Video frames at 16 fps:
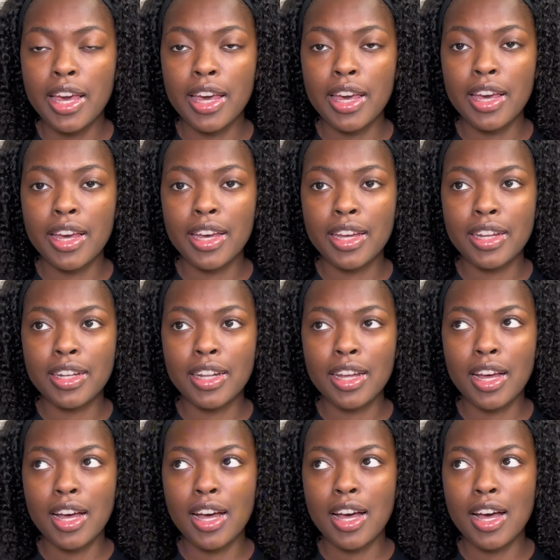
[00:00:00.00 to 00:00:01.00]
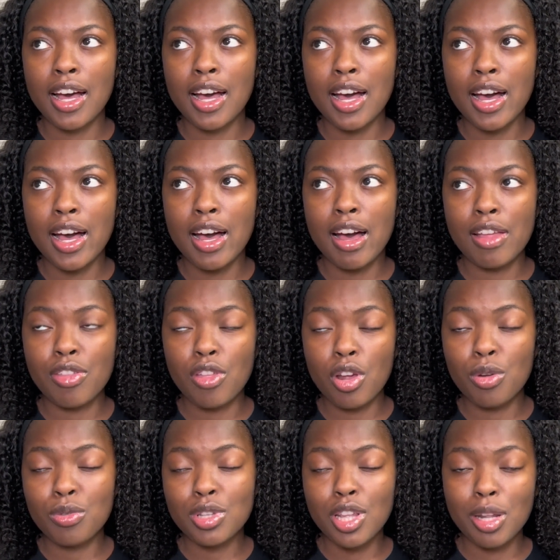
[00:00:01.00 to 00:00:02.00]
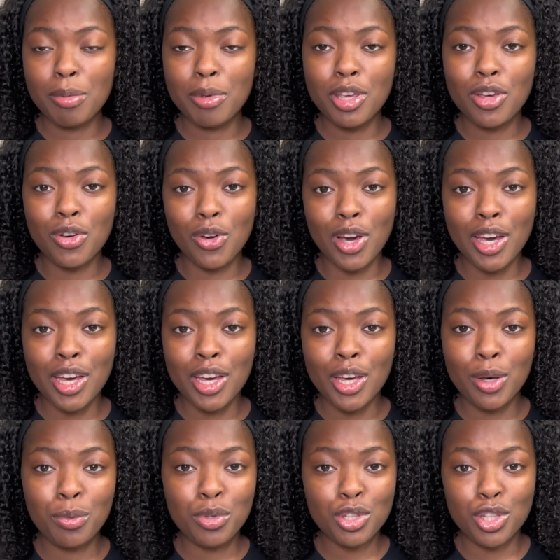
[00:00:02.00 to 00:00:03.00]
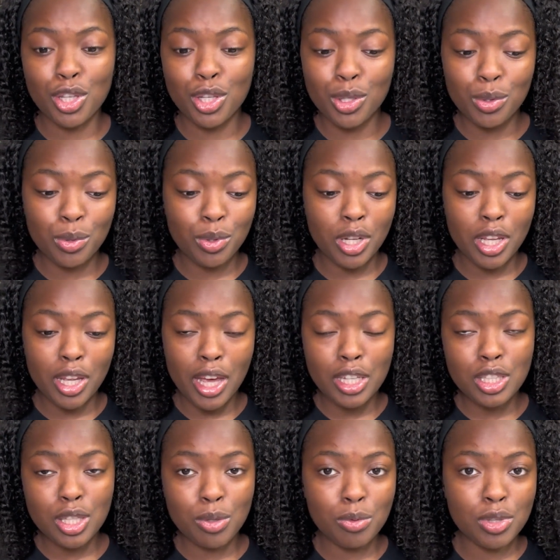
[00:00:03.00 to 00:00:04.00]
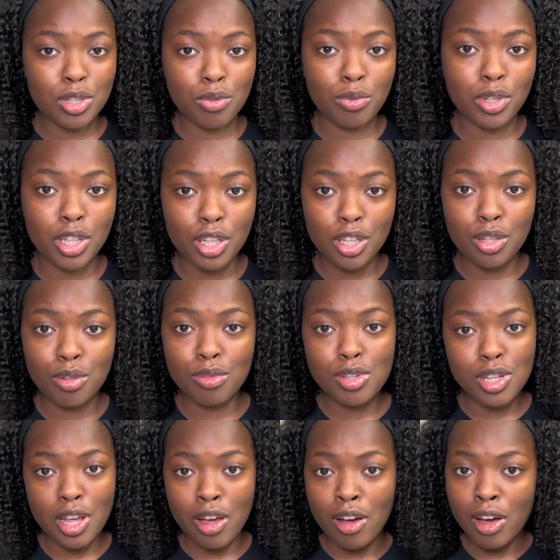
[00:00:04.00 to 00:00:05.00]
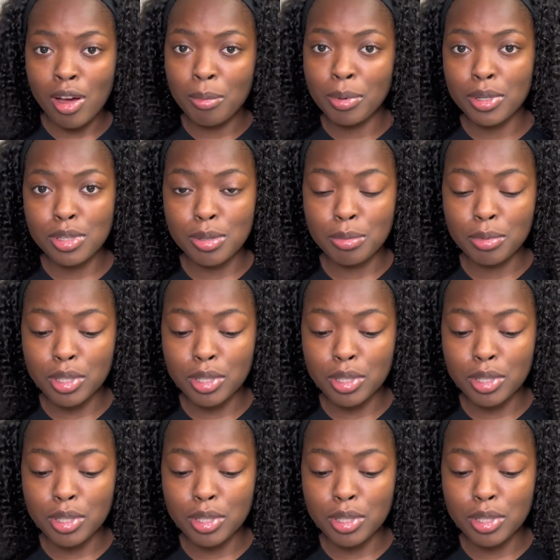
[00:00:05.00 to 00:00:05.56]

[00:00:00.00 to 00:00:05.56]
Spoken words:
and I thought it was going to be great. It was cute. It actually was a really cute style. I'll post some